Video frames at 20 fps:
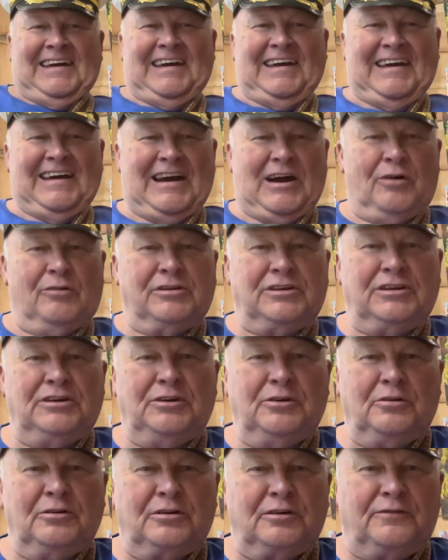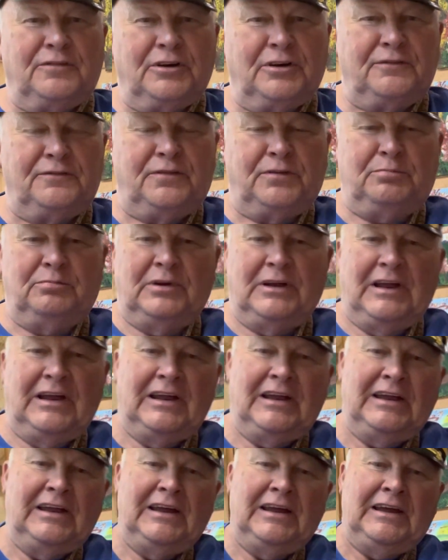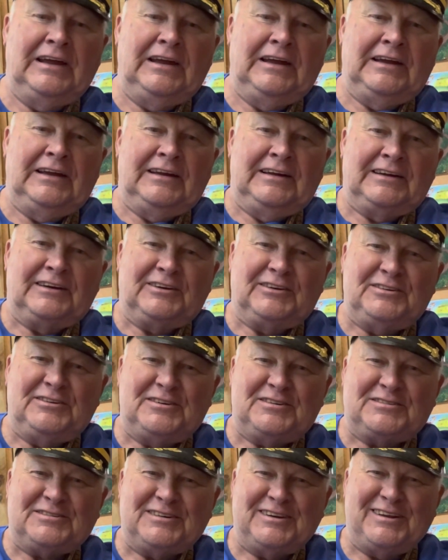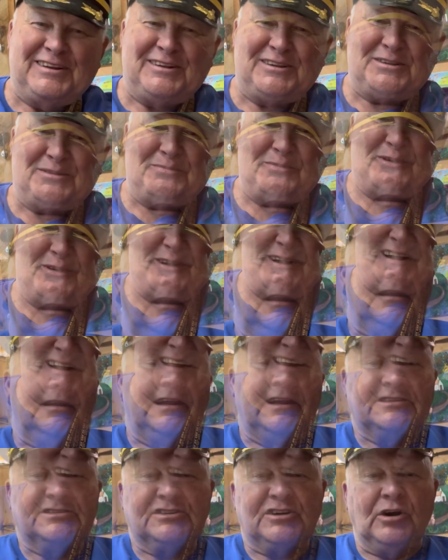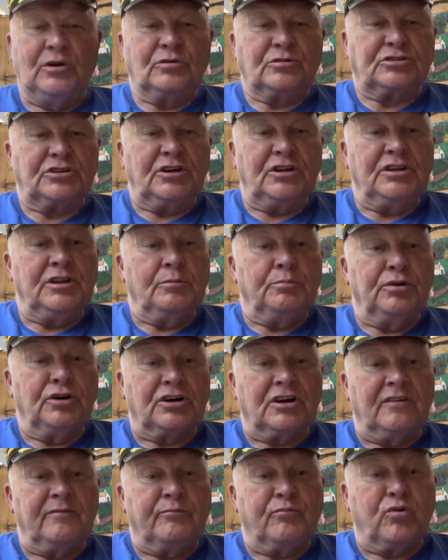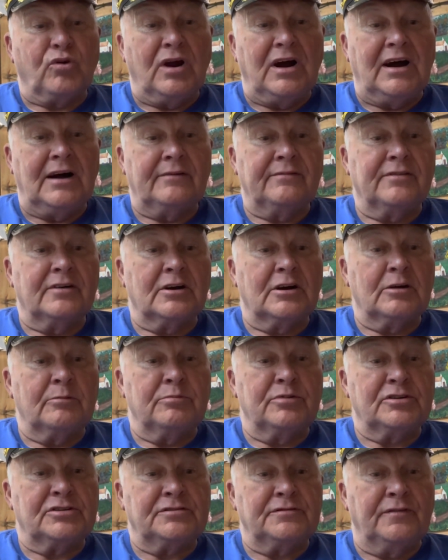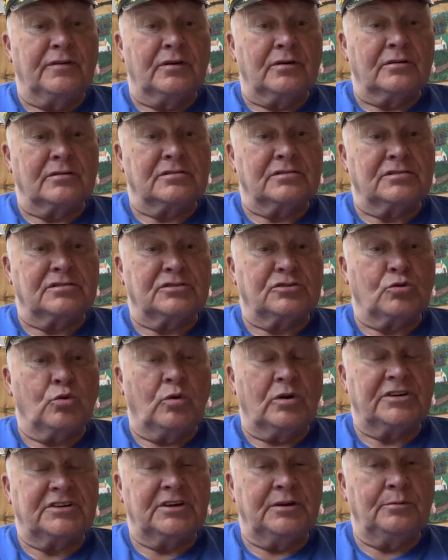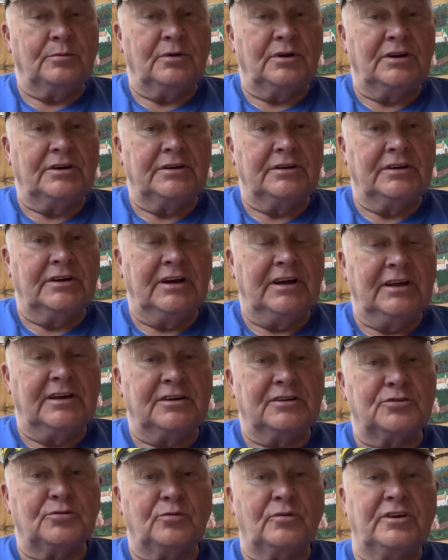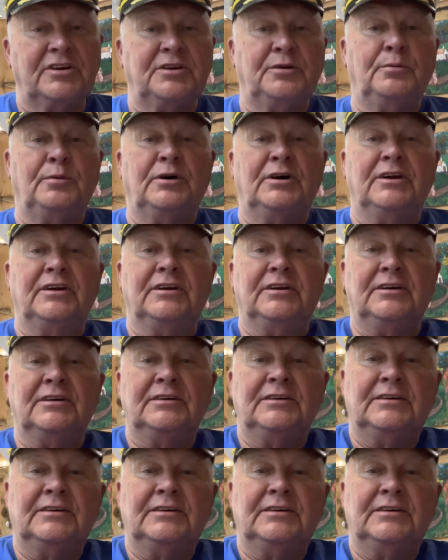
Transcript: How are you doing, food? Good to see you this morning. Let's go to the book of Proverbs, verse 21 and 21.